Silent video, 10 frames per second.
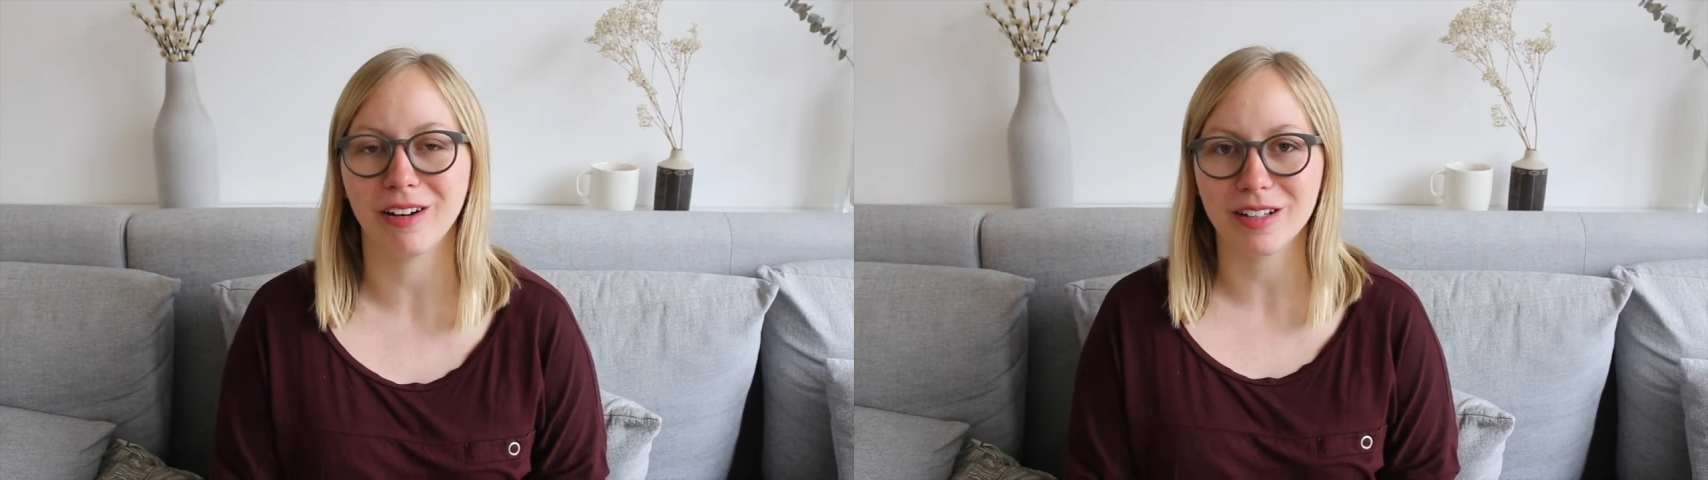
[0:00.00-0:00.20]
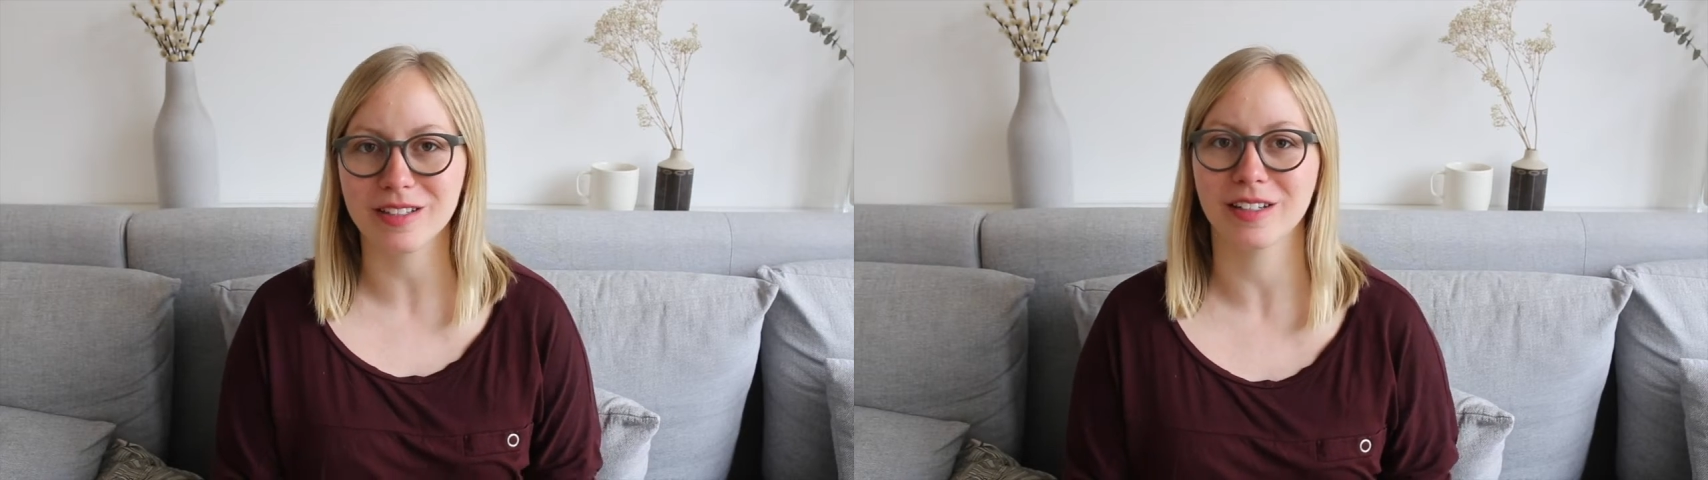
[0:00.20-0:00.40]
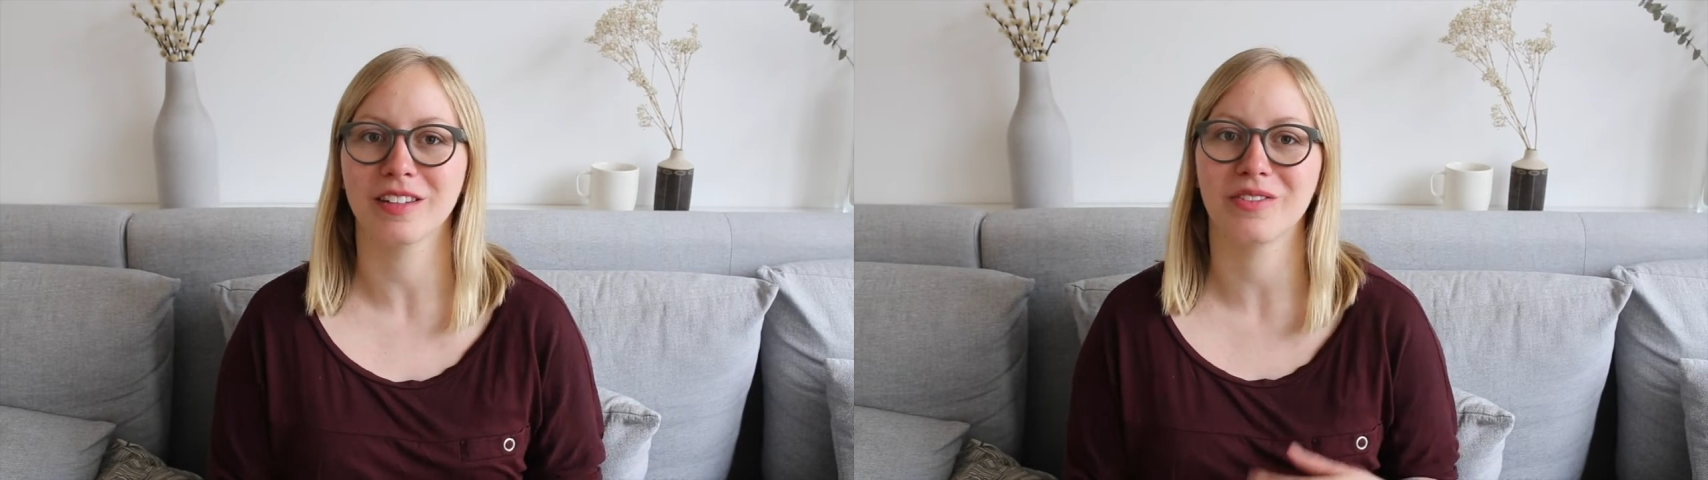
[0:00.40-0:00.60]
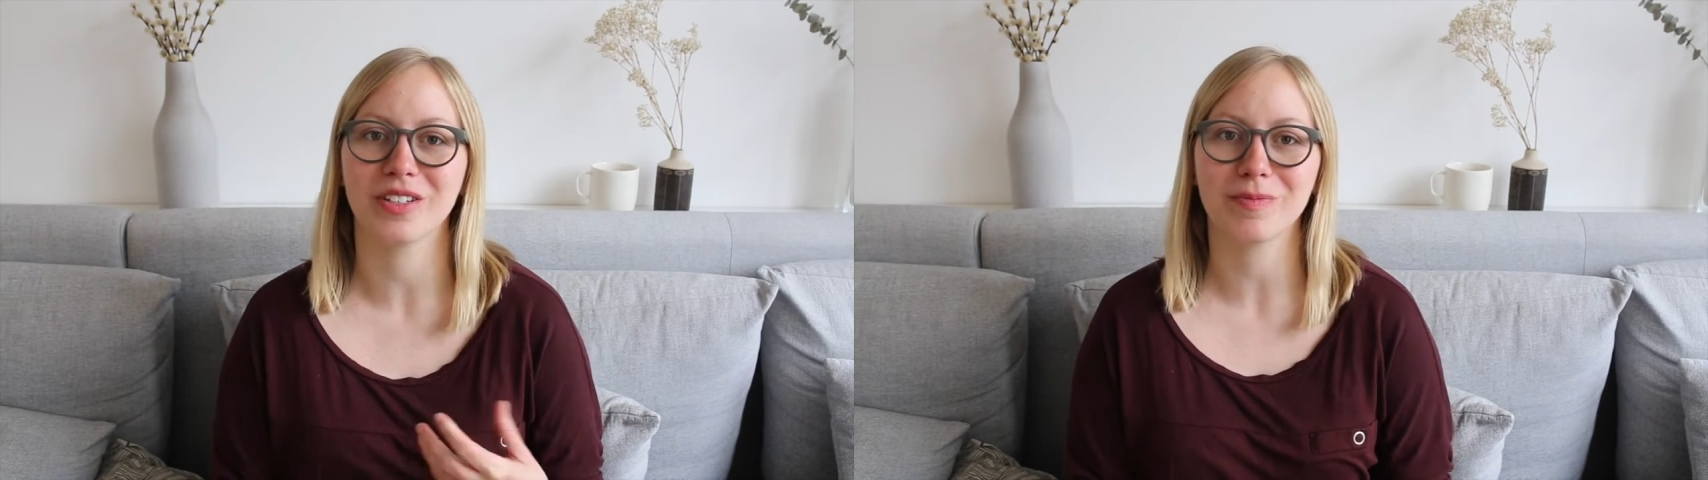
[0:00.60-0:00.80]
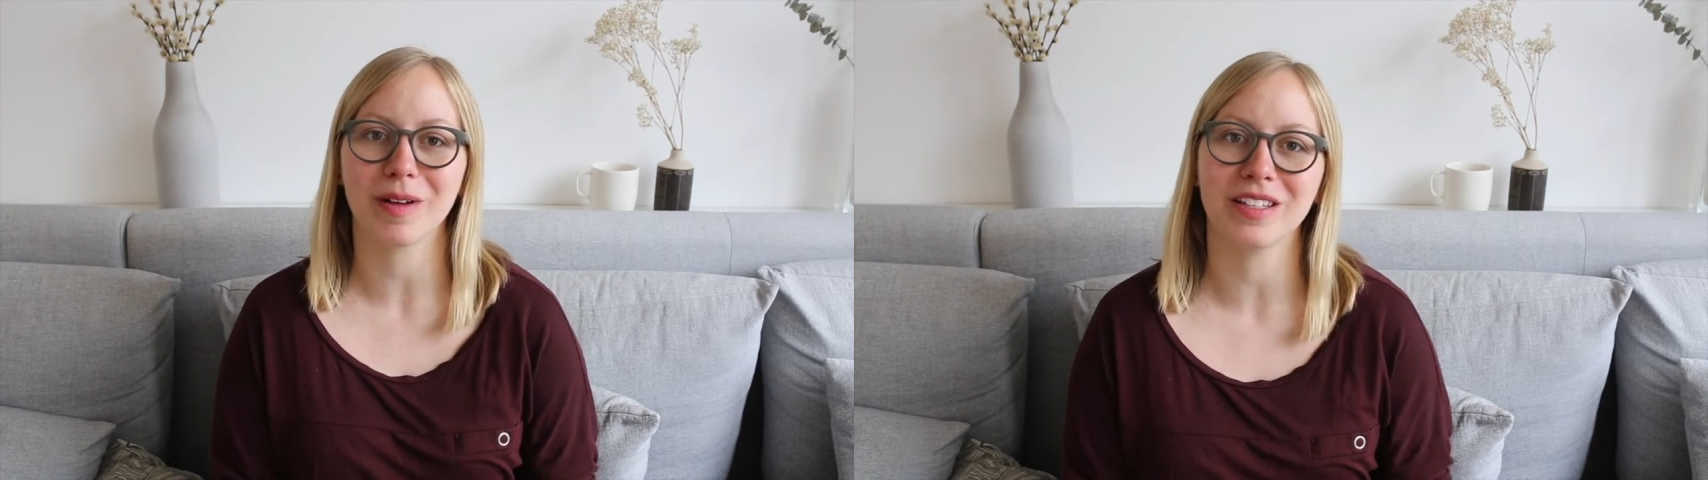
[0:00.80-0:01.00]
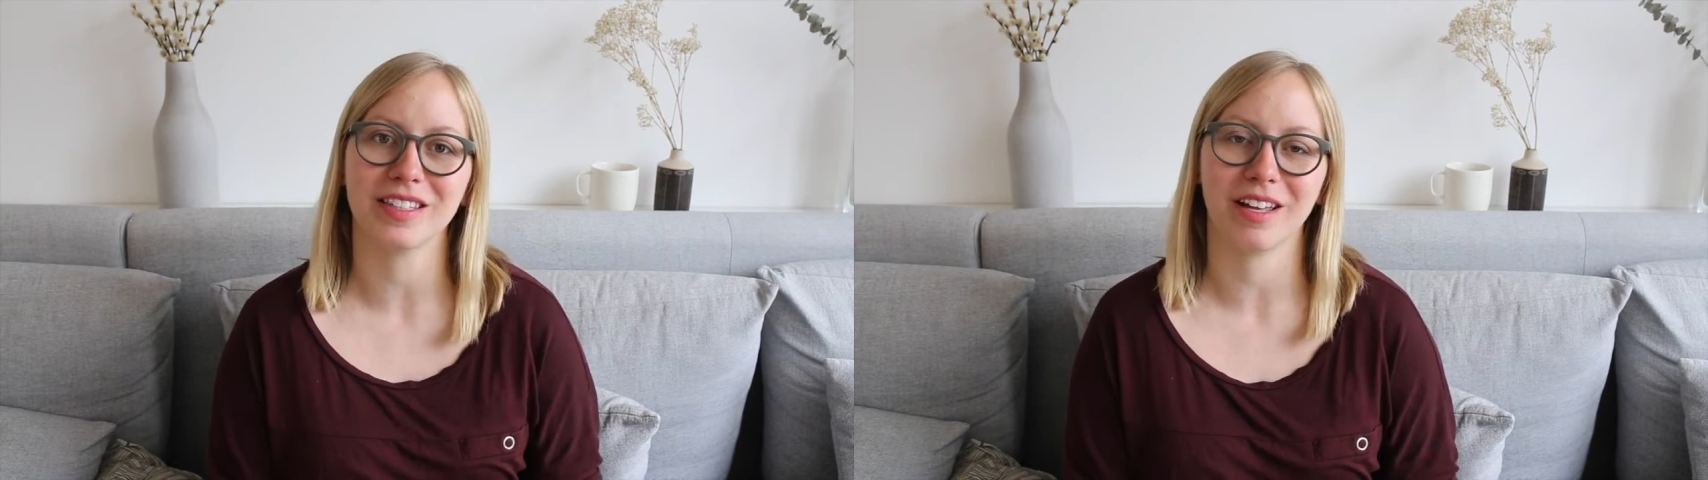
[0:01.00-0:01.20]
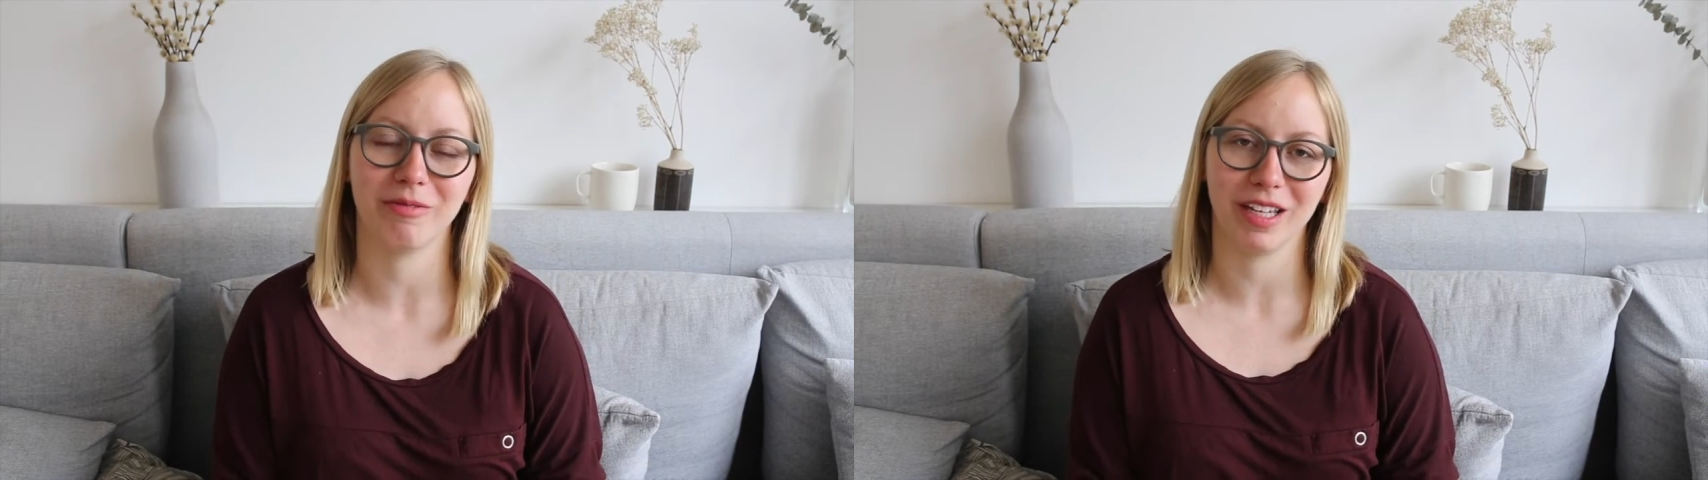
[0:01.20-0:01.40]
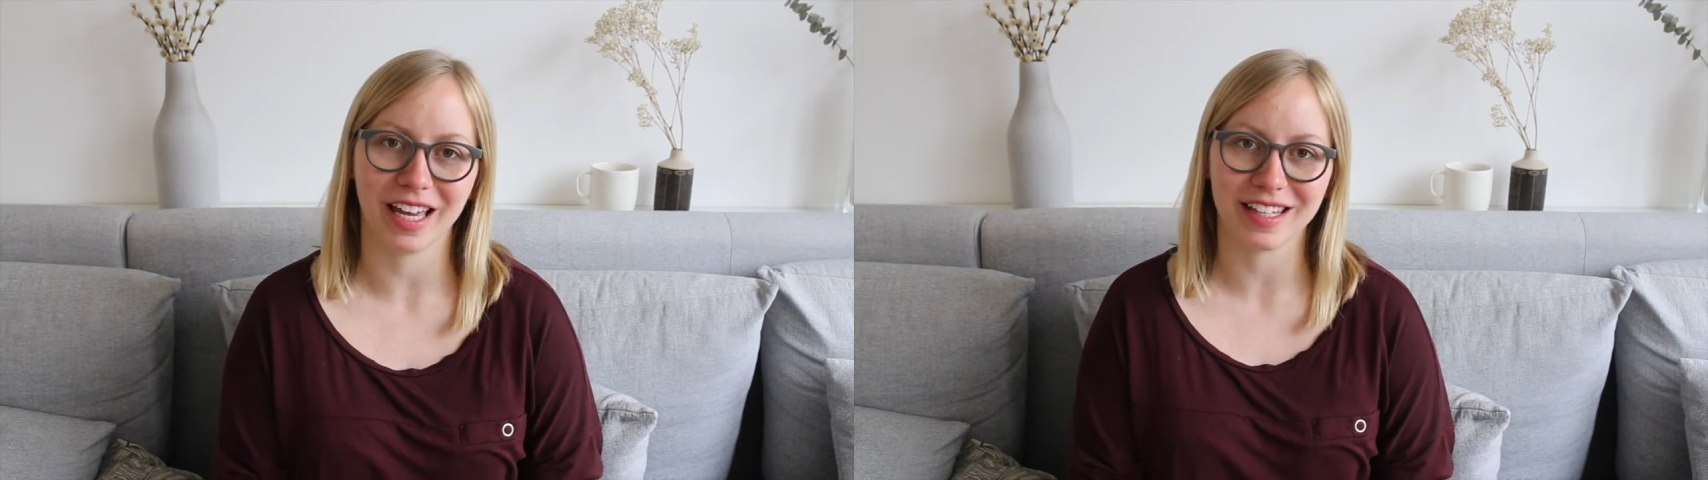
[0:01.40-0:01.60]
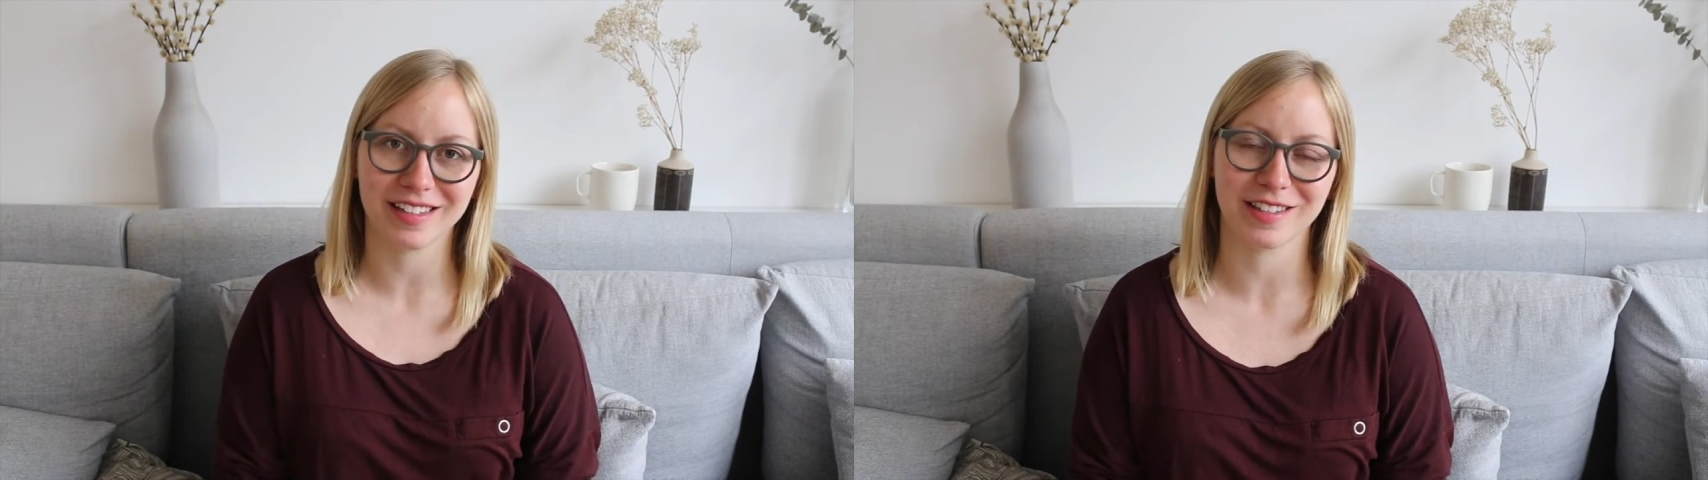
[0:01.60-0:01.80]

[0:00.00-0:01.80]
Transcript: also in the response that we get.